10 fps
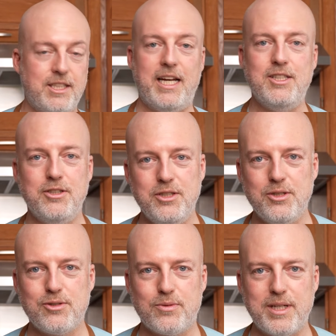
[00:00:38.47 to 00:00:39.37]
Can you
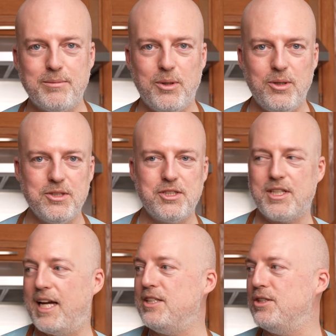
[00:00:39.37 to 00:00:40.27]
use ring molds?
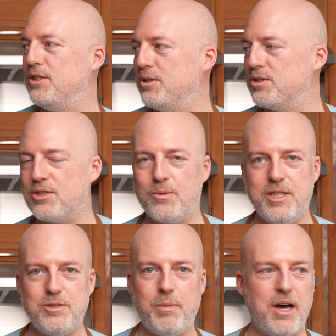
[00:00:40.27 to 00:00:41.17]
Can you use
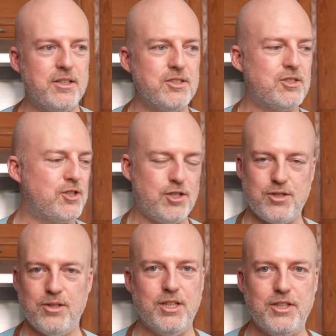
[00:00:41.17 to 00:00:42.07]
squeeze bottles?
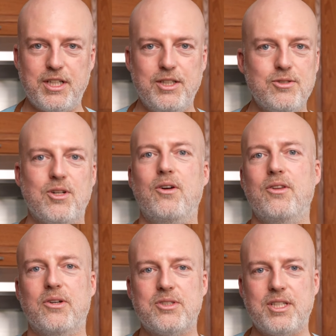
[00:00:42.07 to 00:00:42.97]
Sure, you can use all
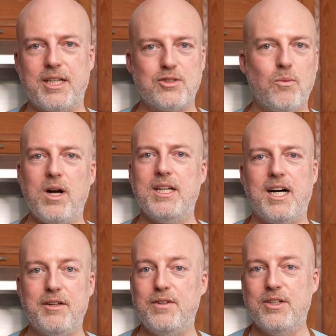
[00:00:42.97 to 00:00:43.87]
those things. Why
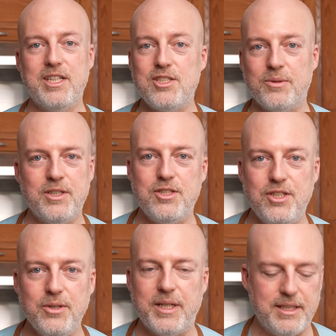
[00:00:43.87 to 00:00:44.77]
not? If you're into it,
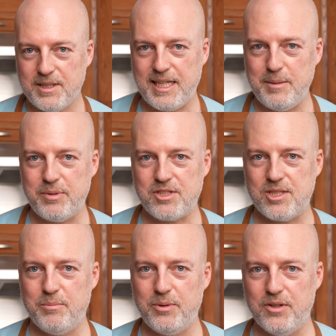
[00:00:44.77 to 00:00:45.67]
do it. Keep it
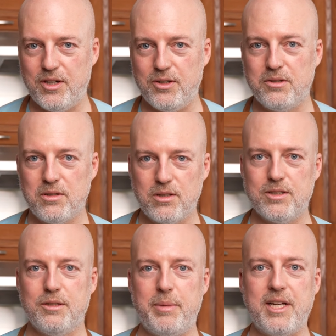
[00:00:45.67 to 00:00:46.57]
simple though.
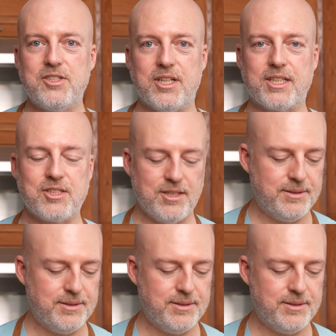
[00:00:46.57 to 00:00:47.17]
Learn the basics.